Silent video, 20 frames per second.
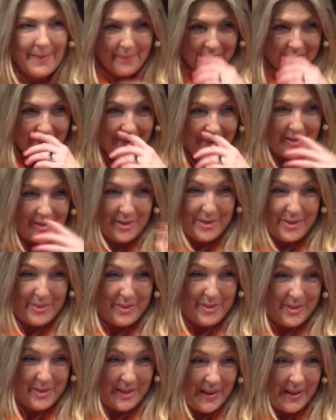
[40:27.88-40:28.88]
whether
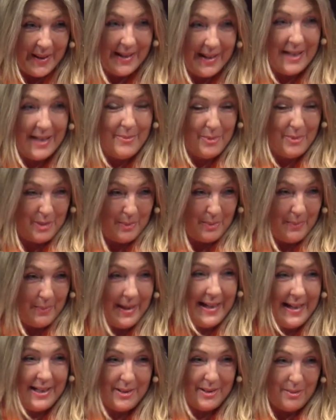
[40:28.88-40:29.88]
through time or
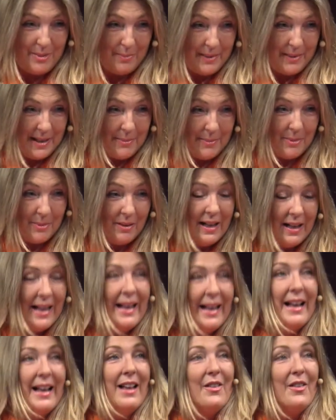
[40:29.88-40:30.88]
space or people,
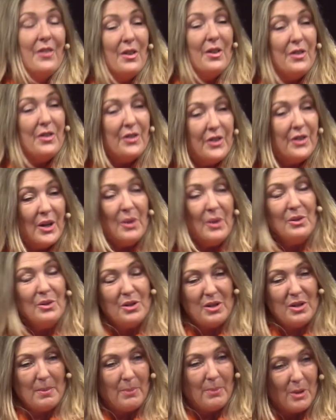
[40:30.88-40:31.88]
that those
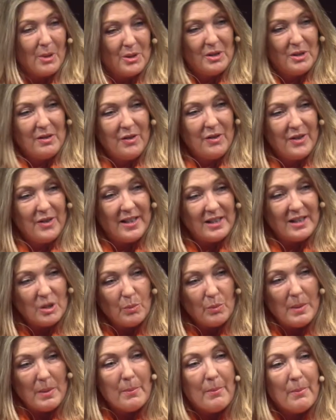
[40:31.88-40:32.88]
are the positive things that
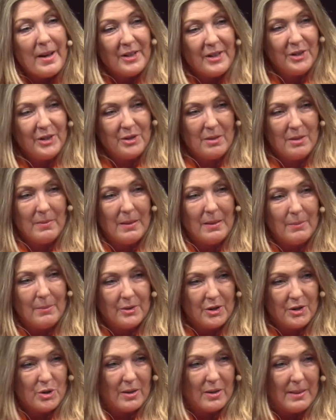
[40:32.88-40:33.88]
we must remember
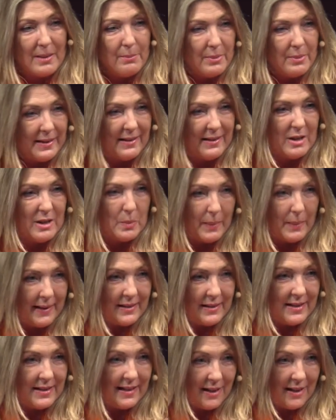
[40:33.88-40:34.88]
to try and bring us
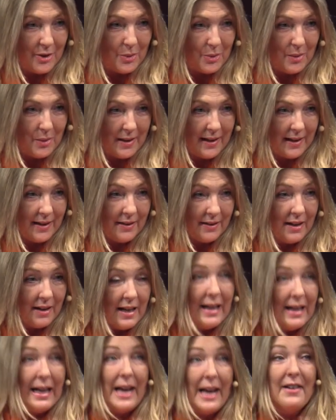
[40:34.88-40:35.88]
back together again.
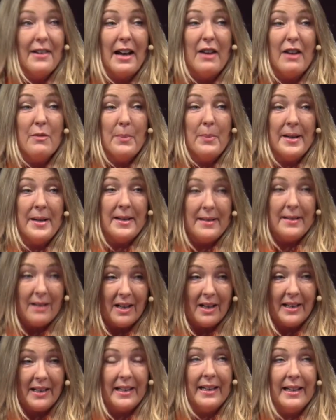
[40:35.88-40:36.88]
And I've been
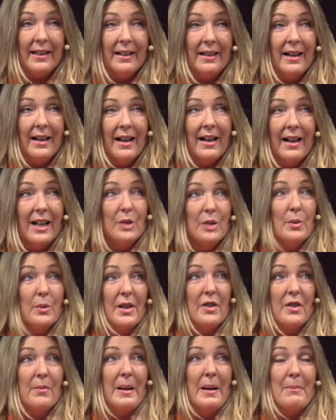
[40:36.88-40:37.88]
lucky, and
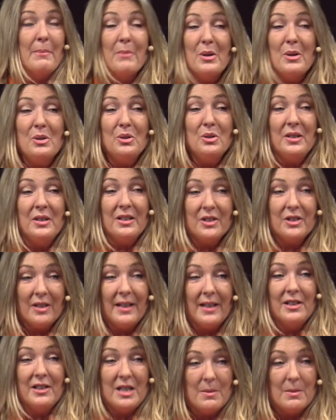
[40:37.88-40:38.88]
one of my most
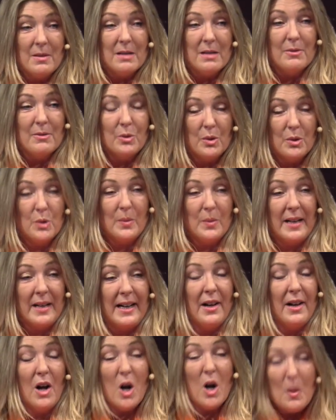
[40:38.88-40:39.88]
exciting moments was when
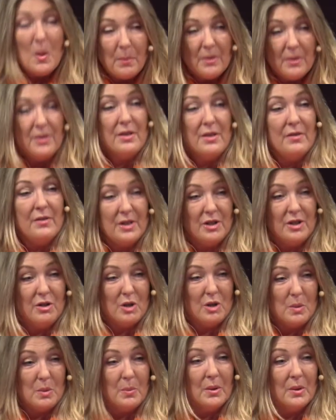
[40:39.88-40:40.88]
I opened the
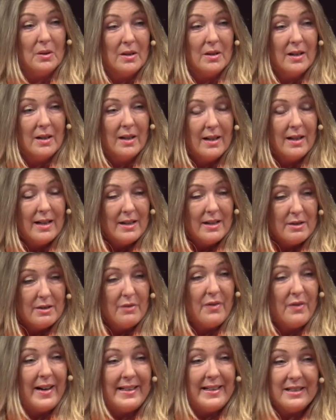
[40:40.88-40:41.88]
visitor's book to
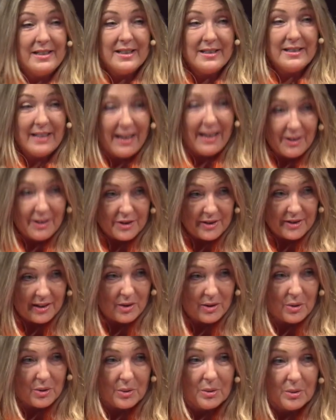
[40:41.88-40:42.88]
find Saad
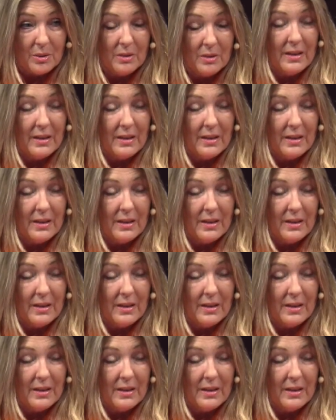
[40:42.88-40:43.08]
Zaghloul